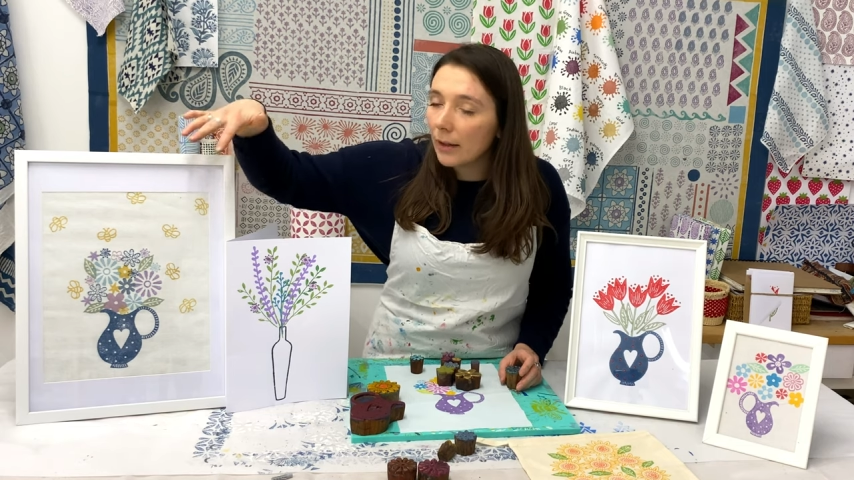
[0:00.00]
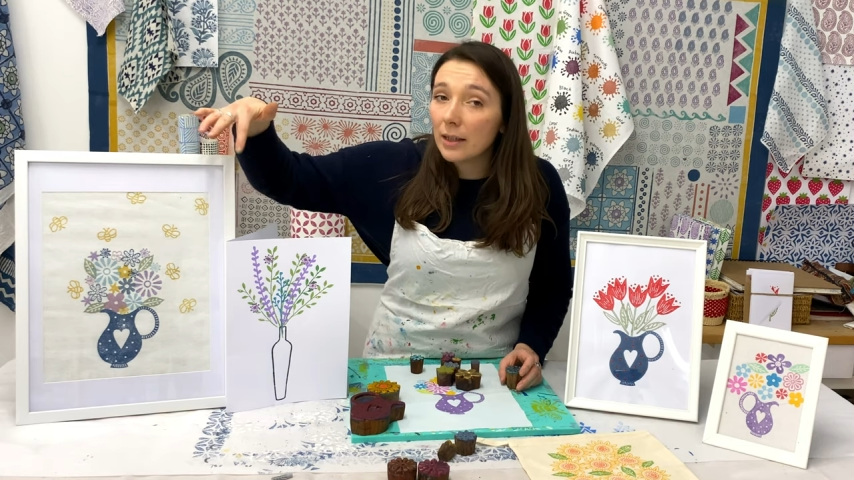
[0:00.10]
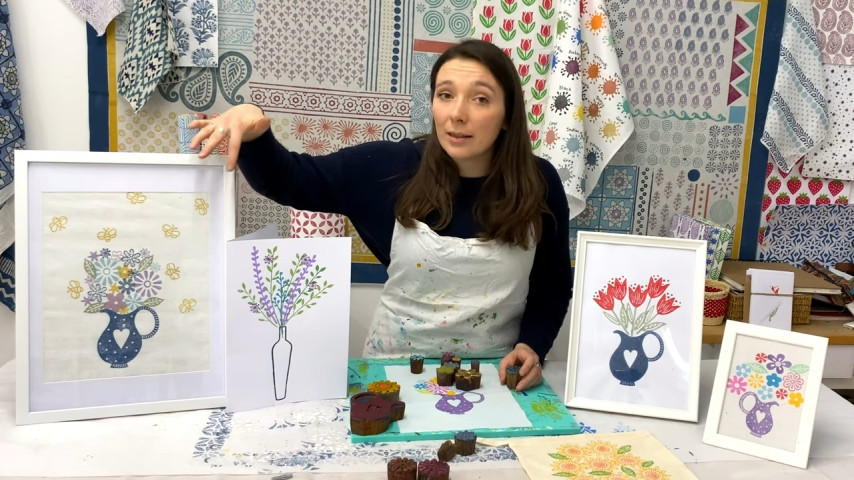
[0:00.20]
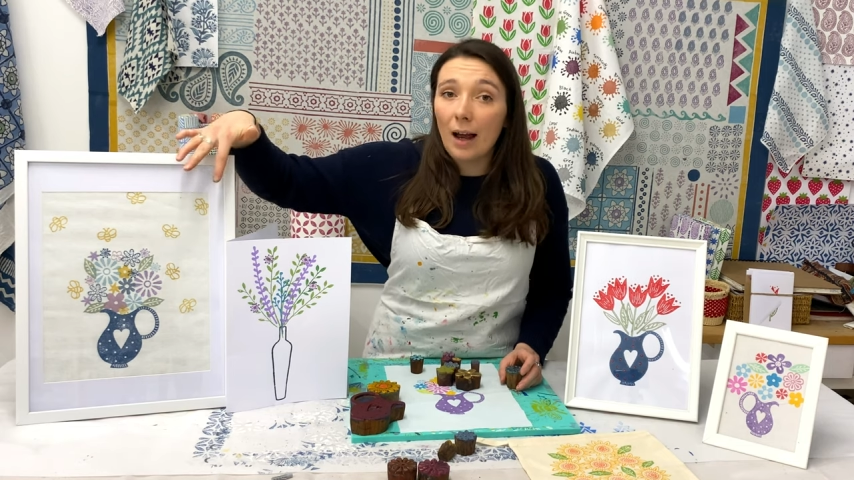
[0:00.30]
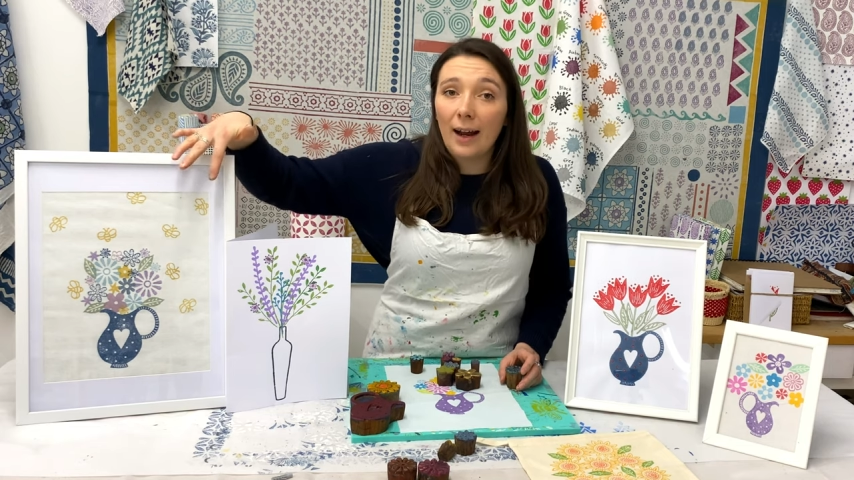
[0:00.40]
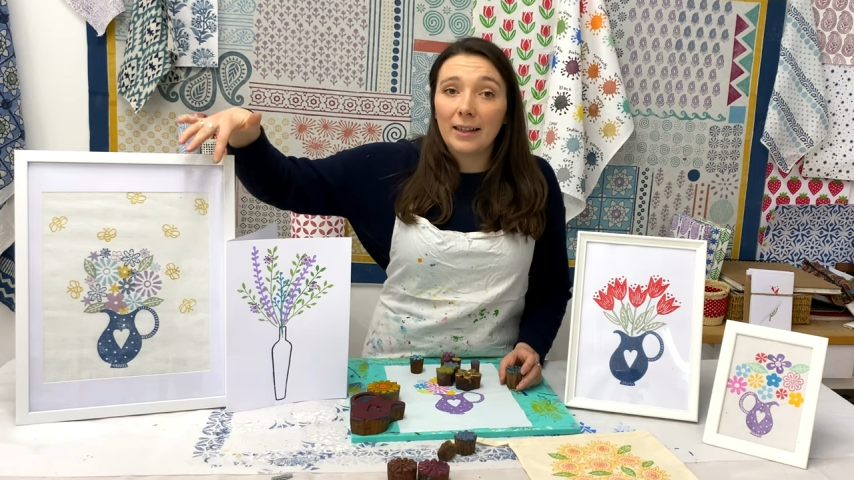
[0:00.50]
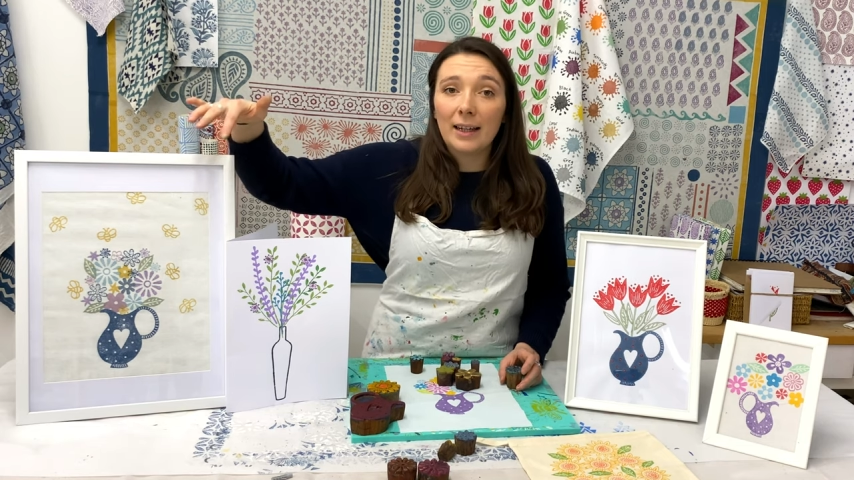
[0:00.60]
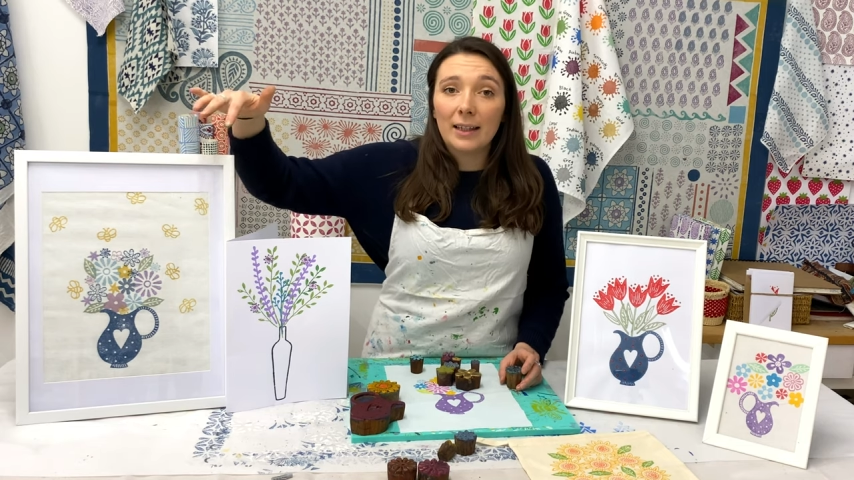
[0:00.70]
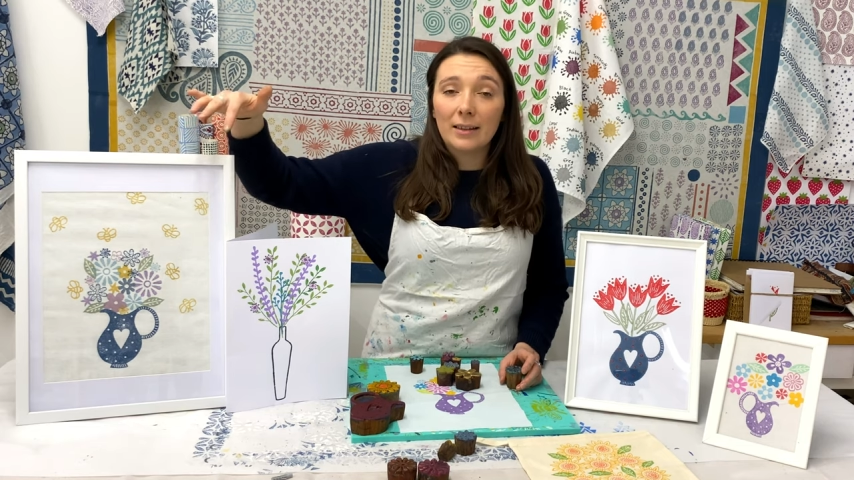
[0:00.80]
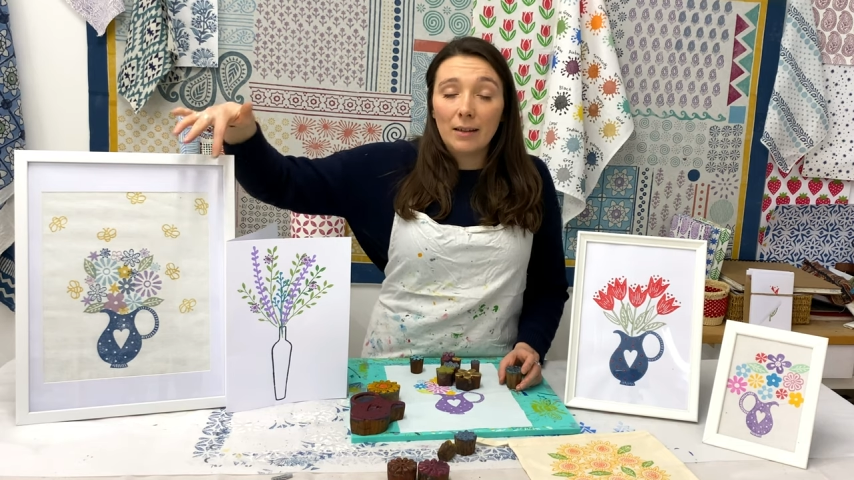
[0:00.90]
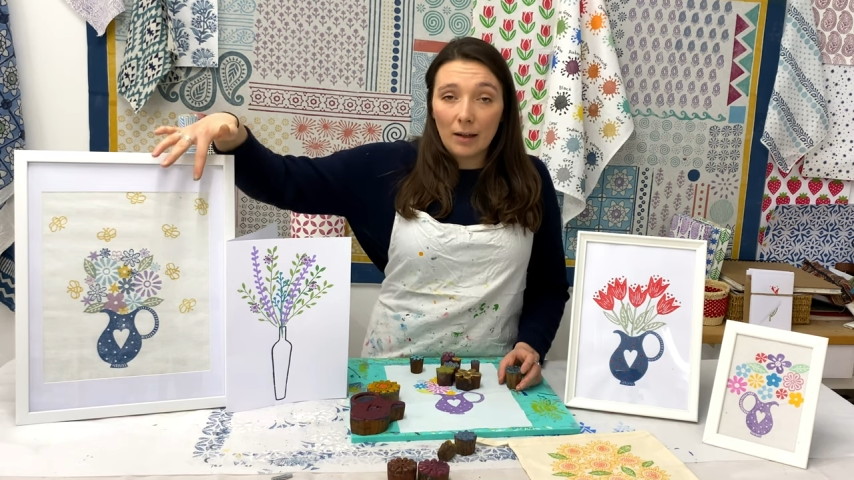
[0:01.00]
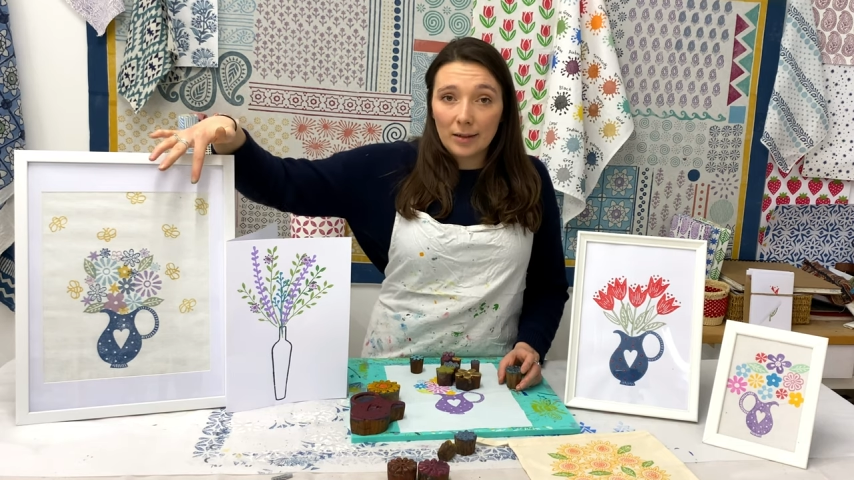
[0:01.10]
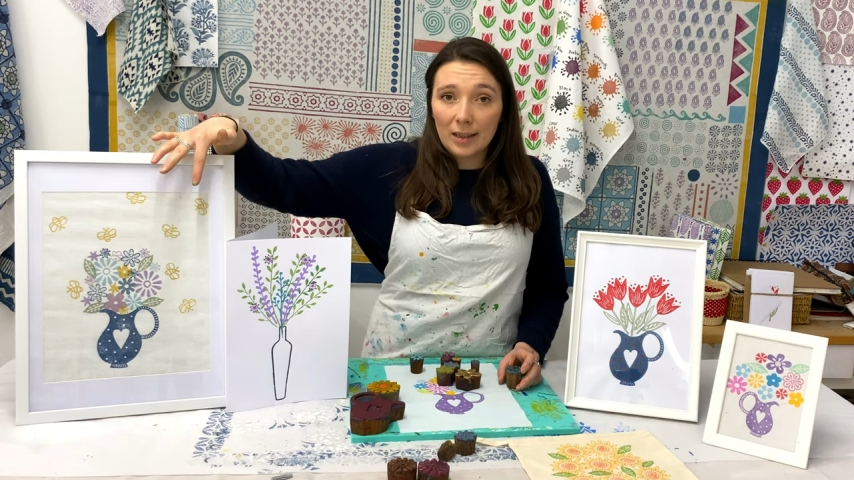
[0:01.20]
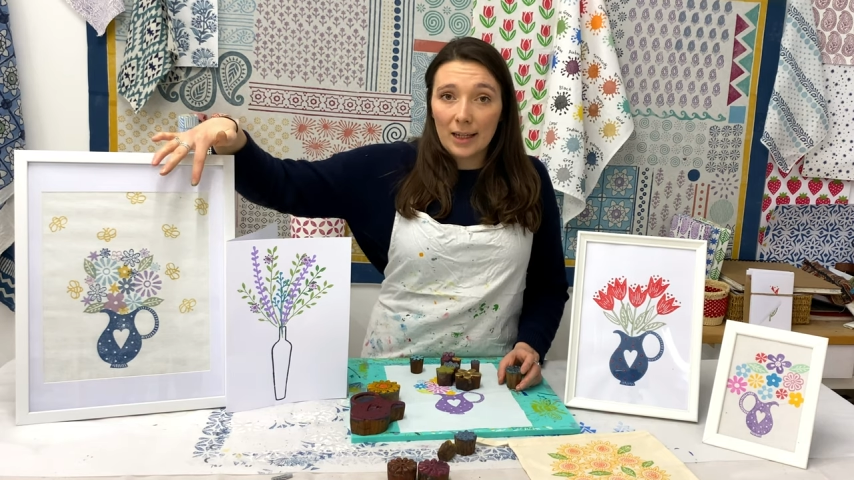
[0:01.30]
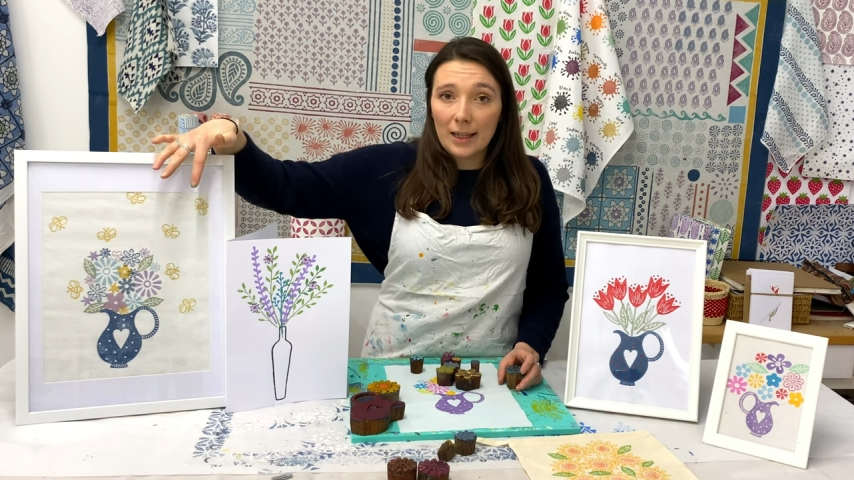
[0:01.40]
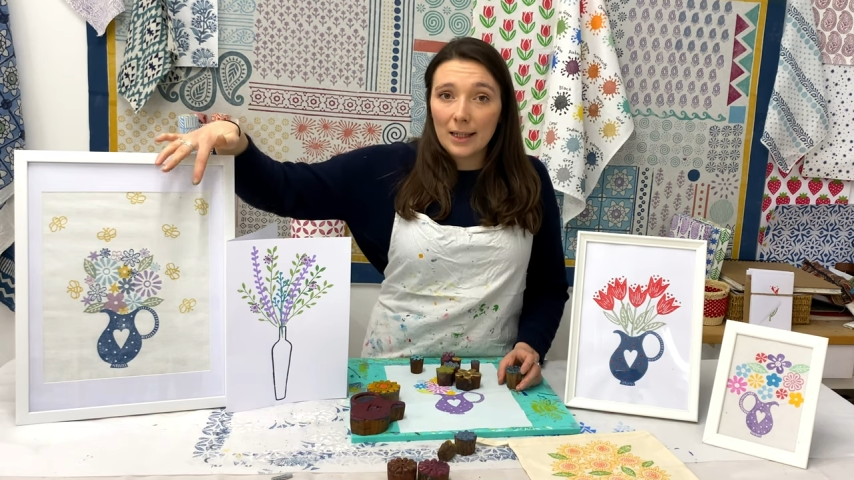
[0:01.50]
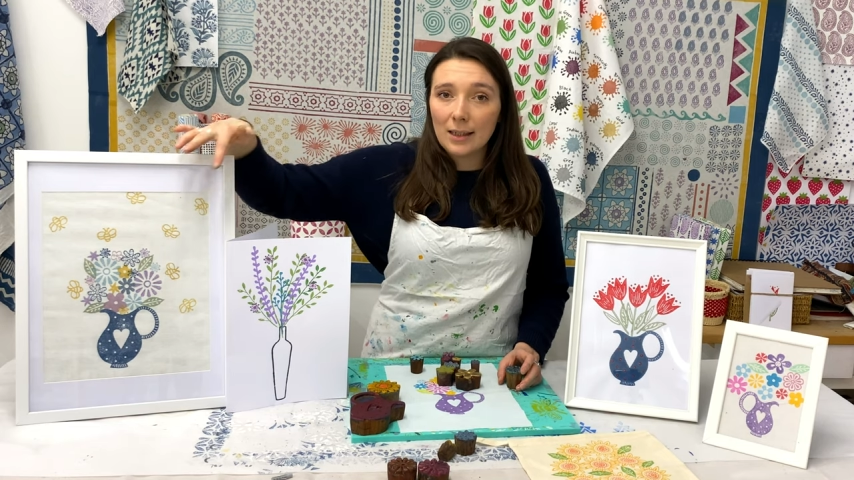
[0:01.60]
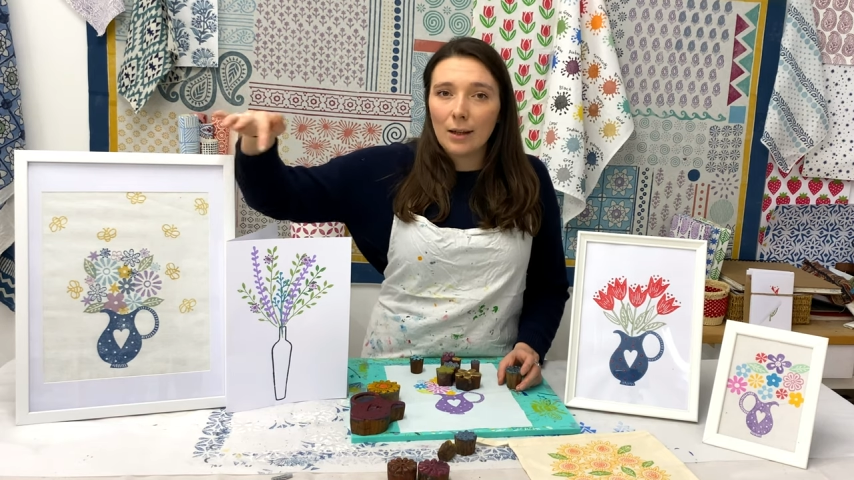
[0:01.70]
design in duskies,